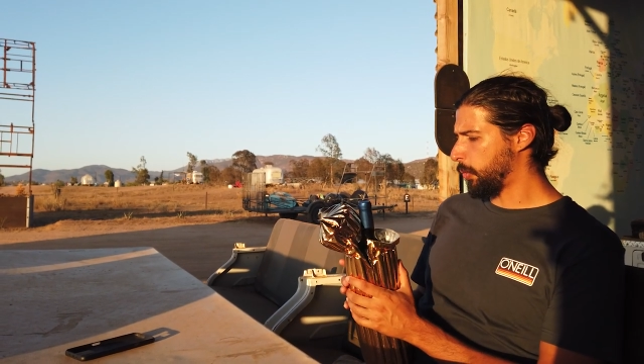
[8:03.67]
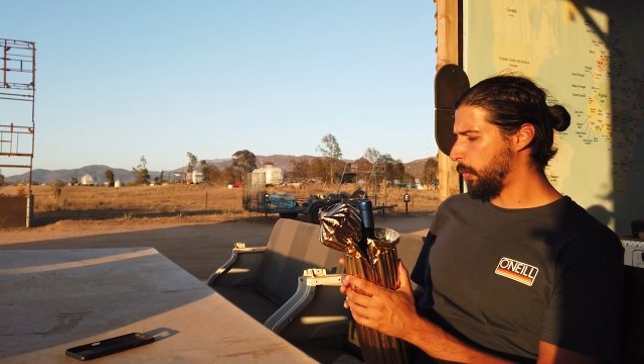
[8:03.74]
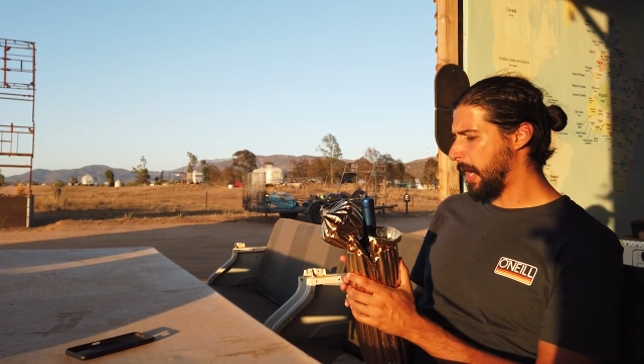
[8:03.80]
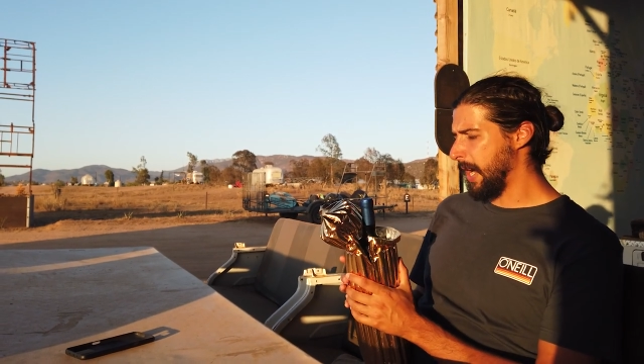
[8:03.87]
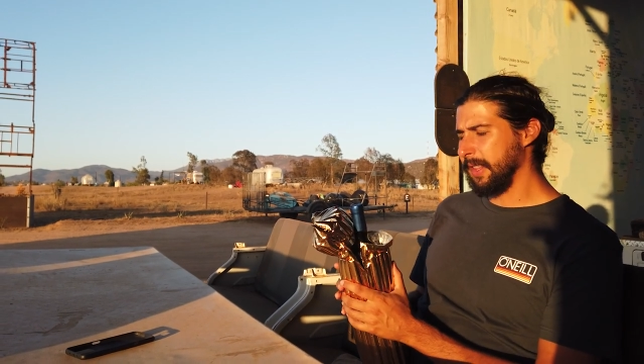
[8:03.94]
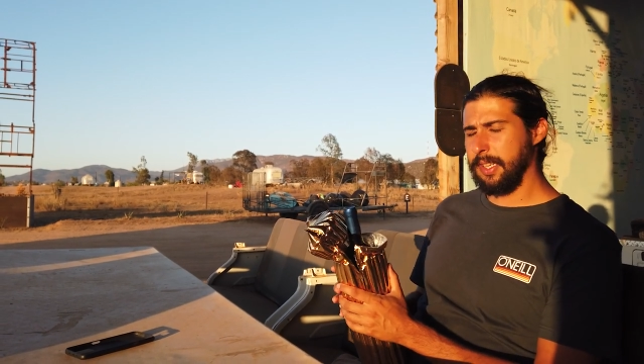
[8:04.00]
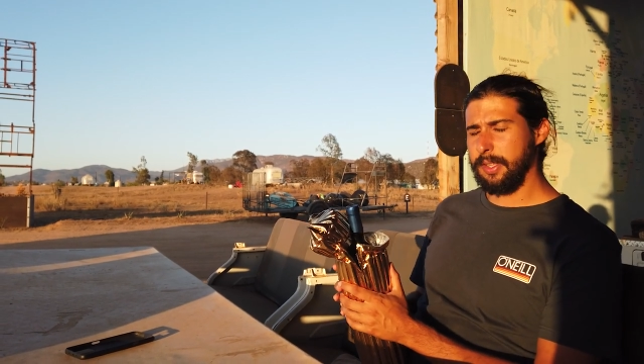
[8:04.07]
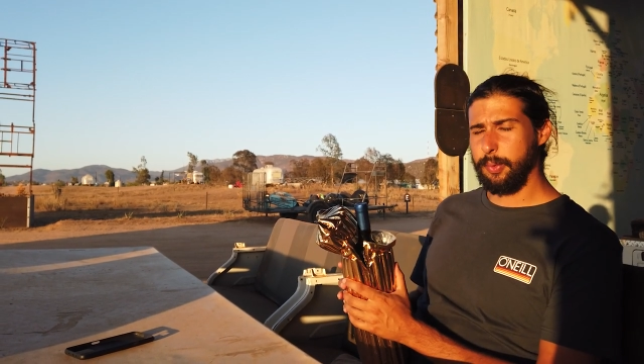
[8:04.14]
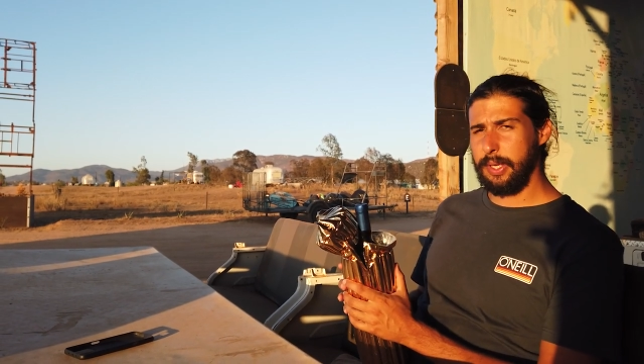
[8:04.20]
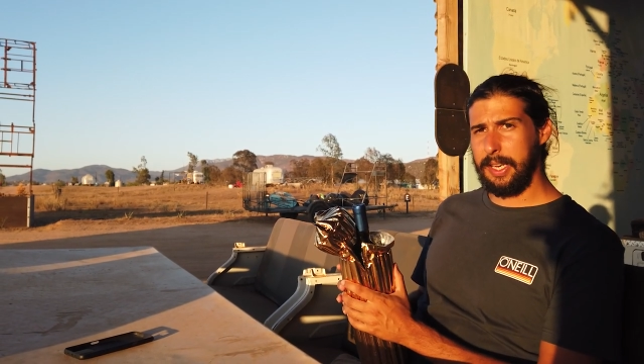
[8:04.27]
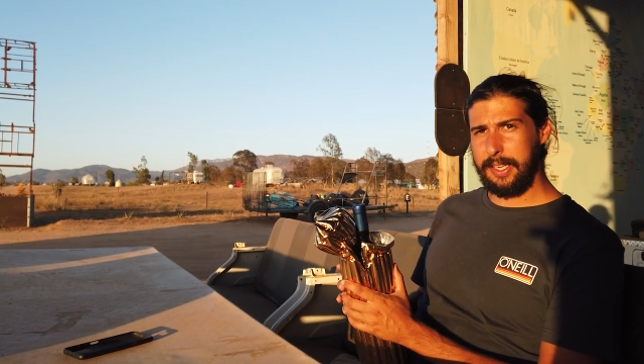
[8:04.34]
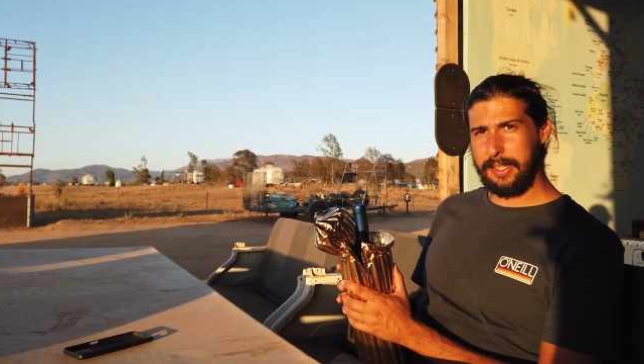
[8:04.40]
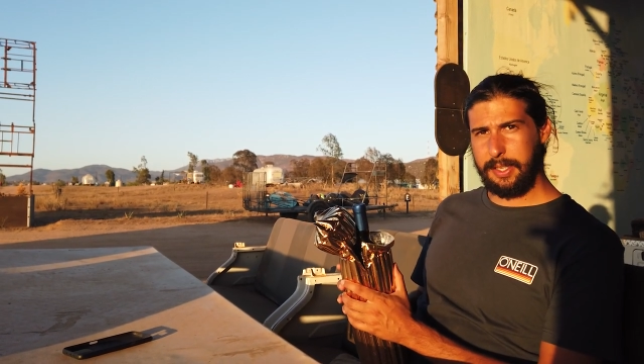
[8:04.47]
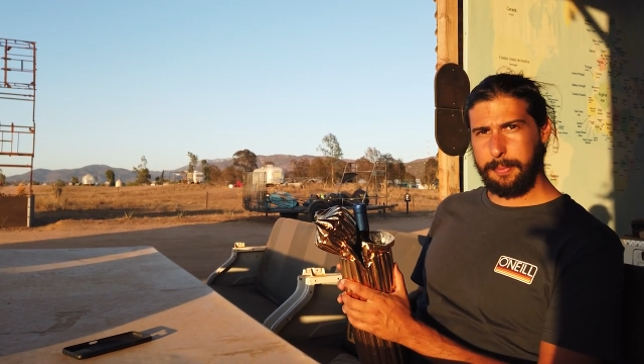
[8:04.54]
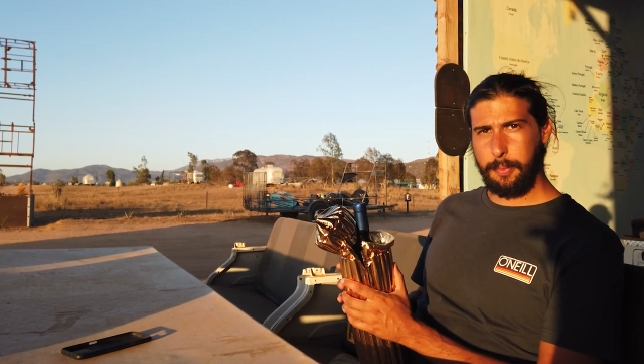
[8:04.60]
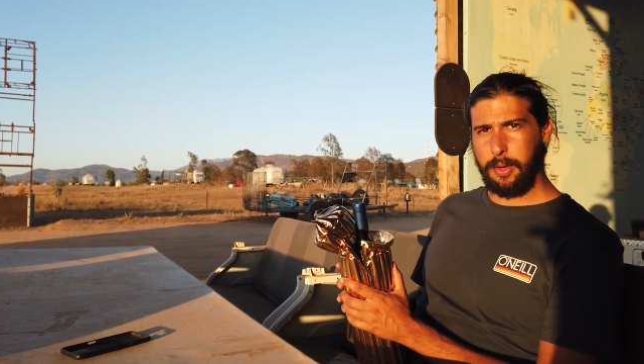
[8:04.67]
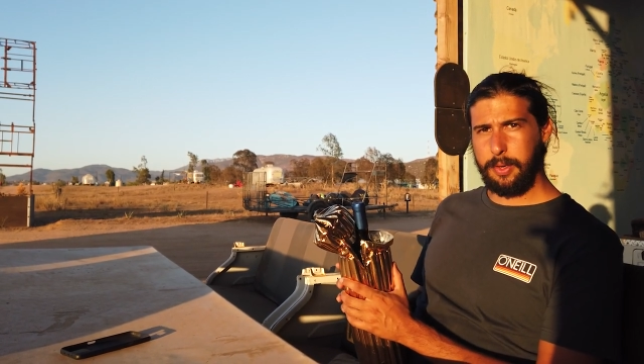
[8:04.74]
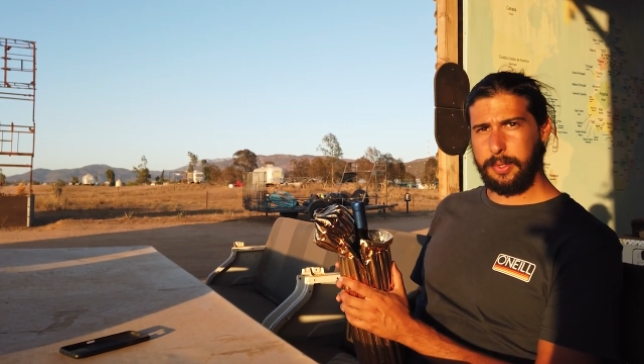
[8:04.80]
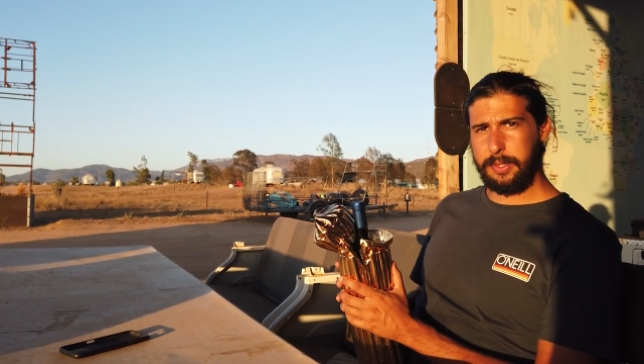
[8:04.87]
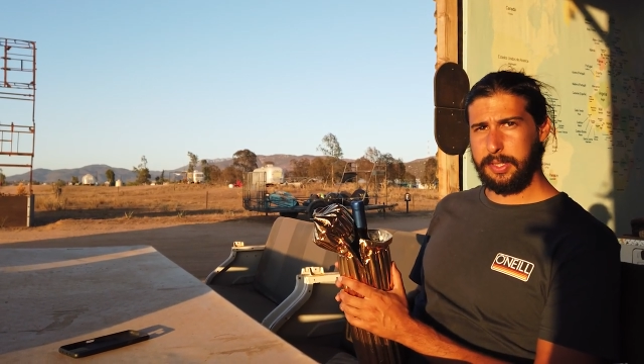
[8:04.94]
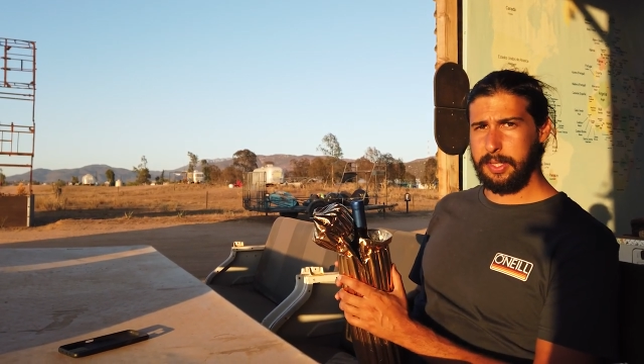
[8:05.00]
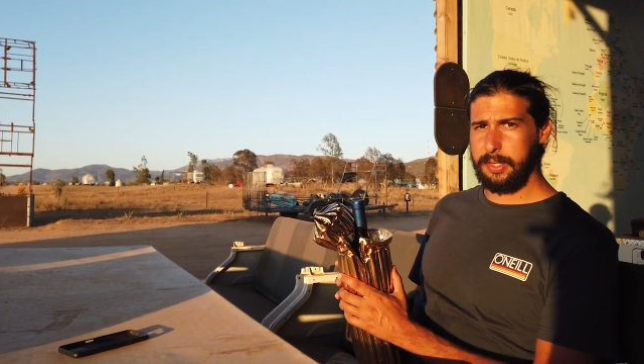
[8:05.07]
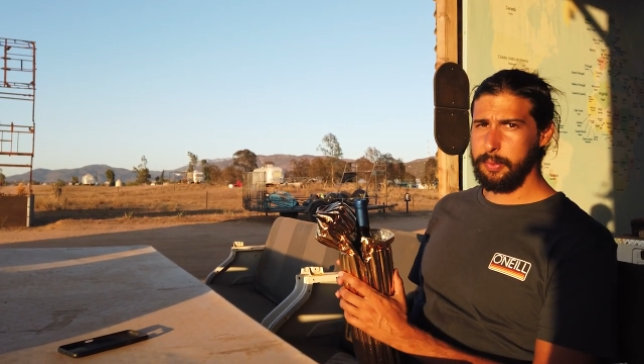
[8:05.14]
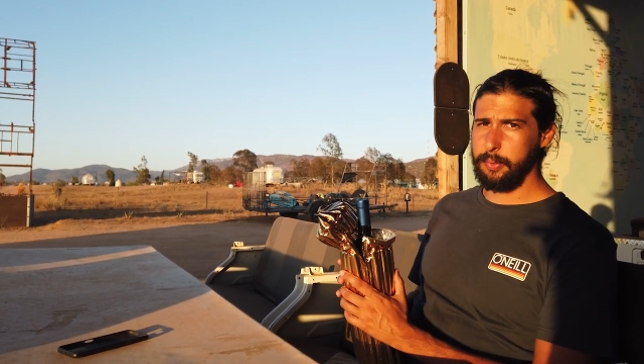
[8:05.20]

wine that we like the most,